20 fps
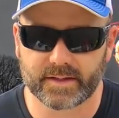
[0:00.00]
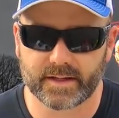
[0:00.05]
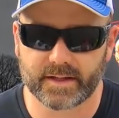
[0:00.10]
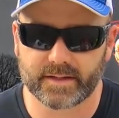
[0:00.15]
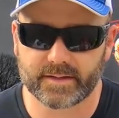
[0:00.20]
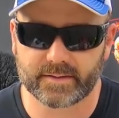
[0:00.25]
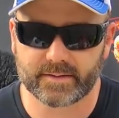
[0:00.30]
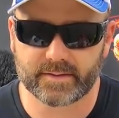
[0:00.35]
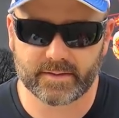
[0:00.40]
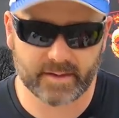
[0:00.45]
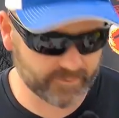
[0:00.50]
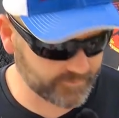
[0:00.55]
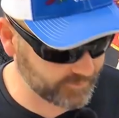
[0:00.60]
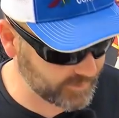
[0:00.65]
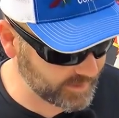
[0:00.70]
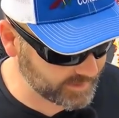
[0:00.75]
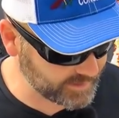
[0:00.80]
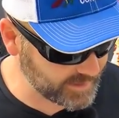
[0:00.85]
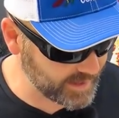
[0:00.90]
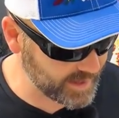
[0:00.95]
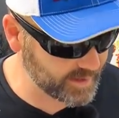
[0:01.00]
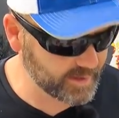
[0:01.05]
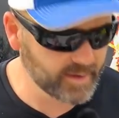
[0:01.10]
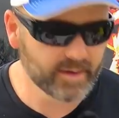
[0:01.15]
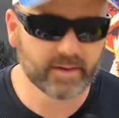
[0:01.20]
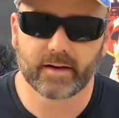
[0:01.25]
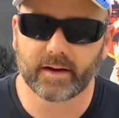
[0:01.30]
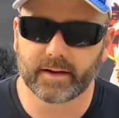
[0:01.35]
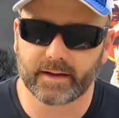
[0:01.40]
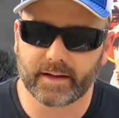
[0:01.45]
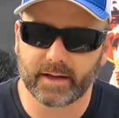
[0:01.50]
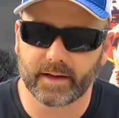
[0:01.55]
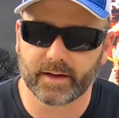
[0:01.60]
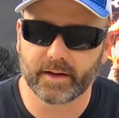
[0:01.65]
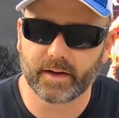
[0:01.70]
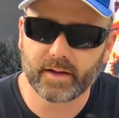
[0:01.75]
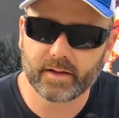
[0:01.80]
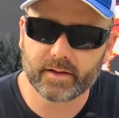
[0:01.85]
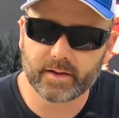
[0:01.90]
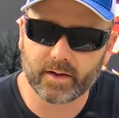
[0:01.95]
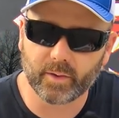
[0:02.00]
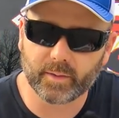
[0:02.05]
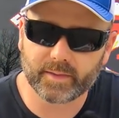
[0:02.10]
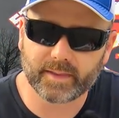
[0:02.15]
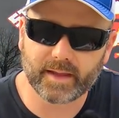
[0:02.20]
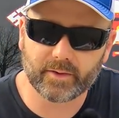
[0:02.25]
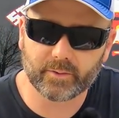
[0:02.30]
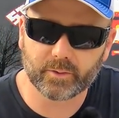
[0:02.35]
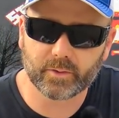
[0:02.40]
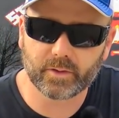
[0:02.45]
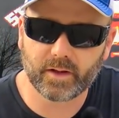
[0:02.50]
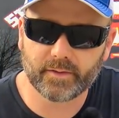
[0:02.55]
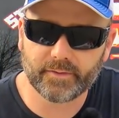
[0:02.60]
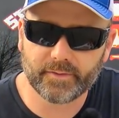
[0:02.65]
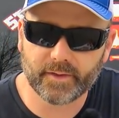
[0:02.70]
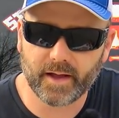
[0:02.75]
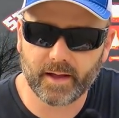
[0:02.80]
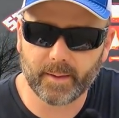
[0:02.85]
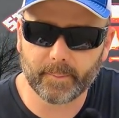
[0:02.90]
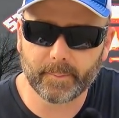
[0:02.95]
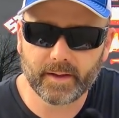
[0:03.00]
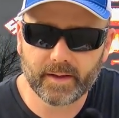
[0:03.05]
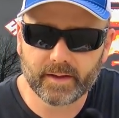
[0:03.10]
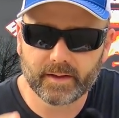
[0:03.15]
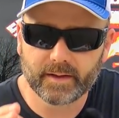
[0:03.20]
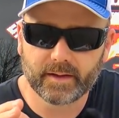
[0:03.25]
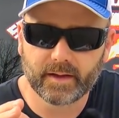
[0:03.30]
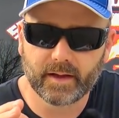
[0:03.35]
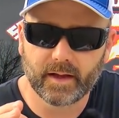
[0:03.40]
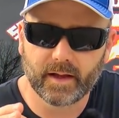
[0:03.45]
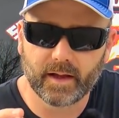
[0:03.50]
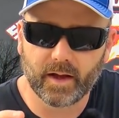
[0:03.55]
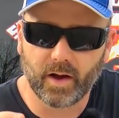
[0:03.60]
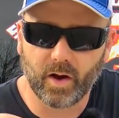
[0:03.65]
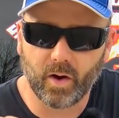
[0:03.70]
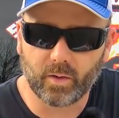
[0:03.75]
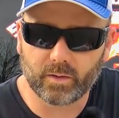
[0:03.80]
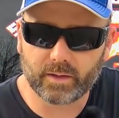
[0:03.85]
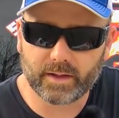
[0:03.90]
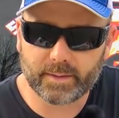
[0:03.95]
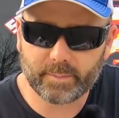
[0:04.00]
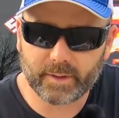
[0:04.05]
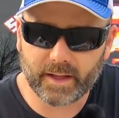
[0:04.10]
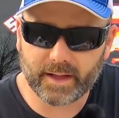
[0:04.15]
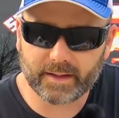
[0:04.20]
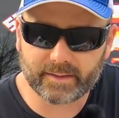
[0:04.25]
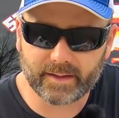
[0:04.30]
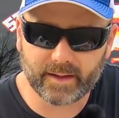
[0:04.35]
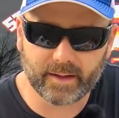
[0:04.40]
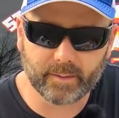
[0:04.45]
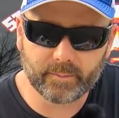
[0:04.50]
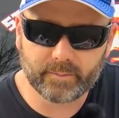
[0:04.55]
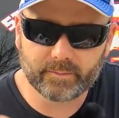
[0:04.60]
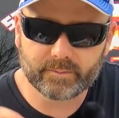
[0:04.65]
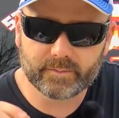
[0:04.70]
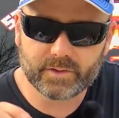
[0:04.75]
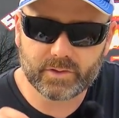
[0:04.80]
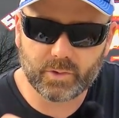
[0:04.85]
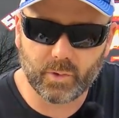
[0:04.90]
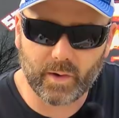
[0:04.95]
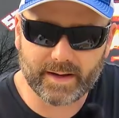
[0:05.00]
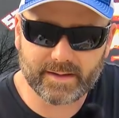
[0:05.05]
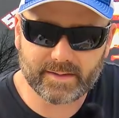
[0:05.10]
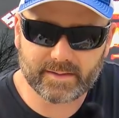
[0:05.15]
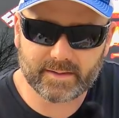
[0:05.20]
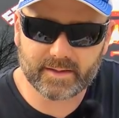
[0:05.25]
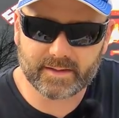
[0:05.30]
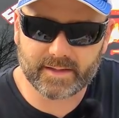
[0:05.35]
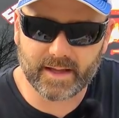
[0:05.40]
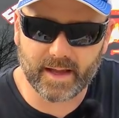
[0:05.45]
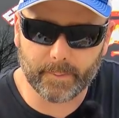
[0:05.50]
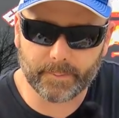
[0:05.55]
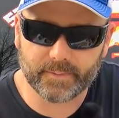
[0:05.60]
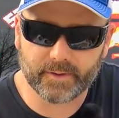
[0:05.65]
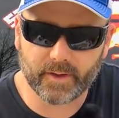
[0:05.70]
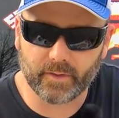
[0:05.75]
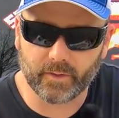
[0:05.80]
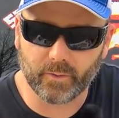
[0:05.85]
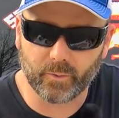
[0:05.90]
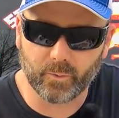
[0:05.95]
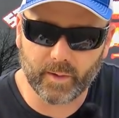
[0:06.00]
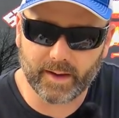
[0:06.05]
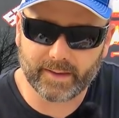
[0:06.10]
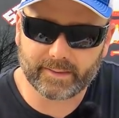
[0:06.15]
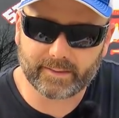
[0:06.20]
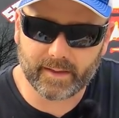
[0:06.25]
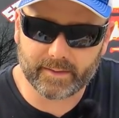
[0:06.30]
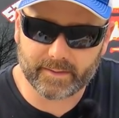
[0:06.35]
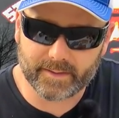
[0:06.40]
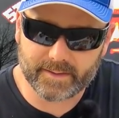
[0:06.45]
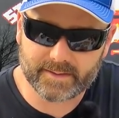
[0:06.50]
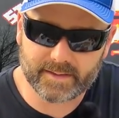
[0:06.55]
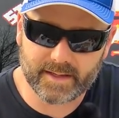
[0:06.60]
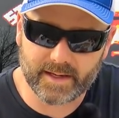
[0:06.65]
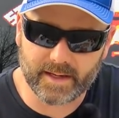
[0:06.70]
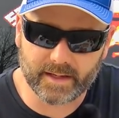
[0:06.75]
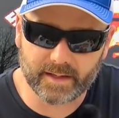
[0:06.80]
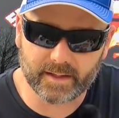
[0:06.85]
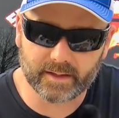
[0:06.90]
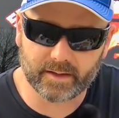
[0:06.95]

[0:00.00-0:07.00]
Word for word: seeds and stuff like that, again, go with that rule of thumb, only plant them twice the depth of the width of the seed.